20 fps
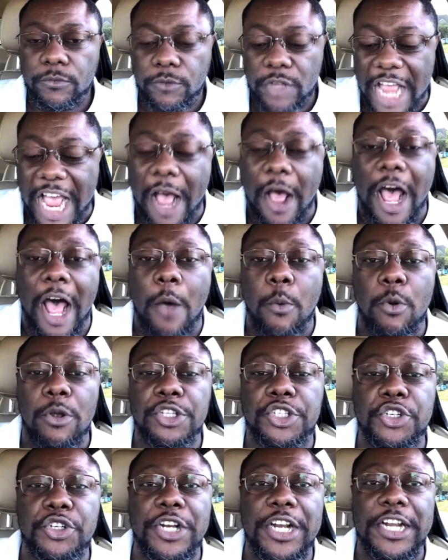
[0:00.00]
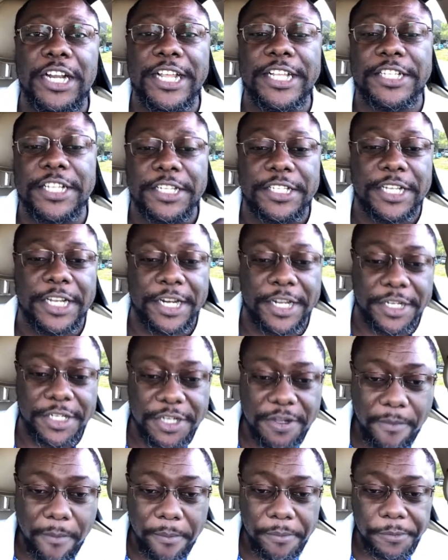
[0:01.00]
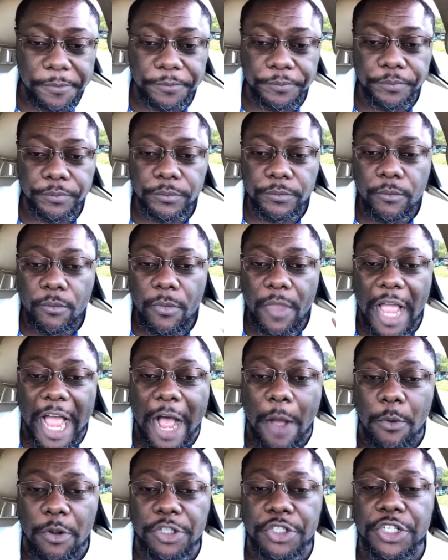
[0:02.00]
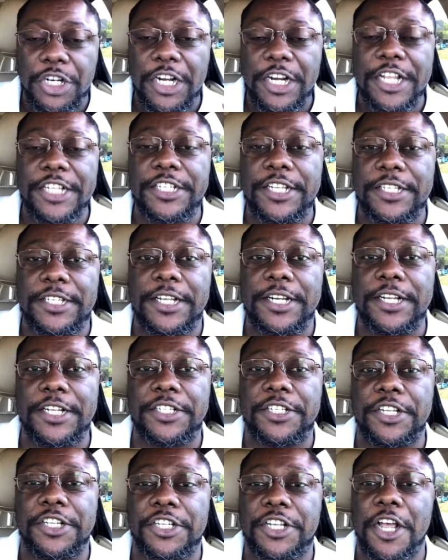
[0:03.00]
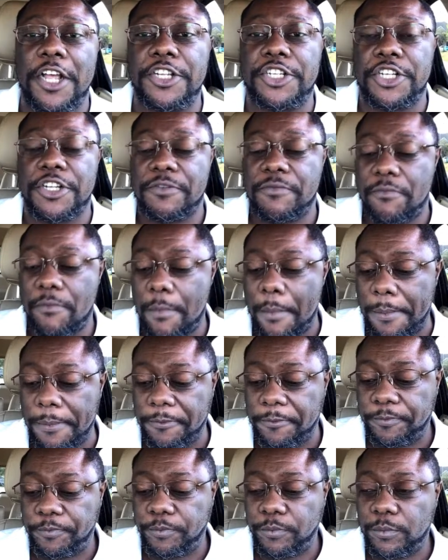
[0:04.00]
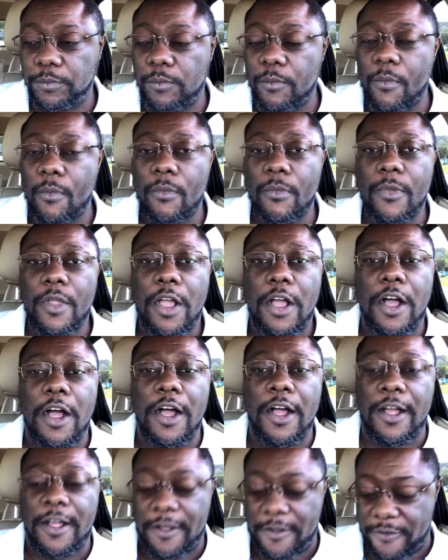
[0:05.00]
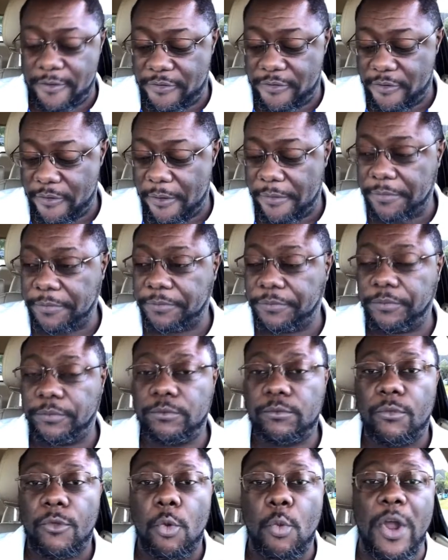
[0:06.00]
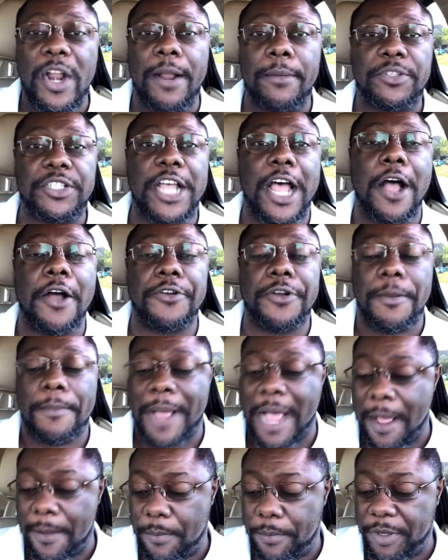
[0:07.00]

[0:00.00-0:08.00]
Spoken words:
Now, I want you to listen to this. I want you to listen to this discussion of what I'm talking about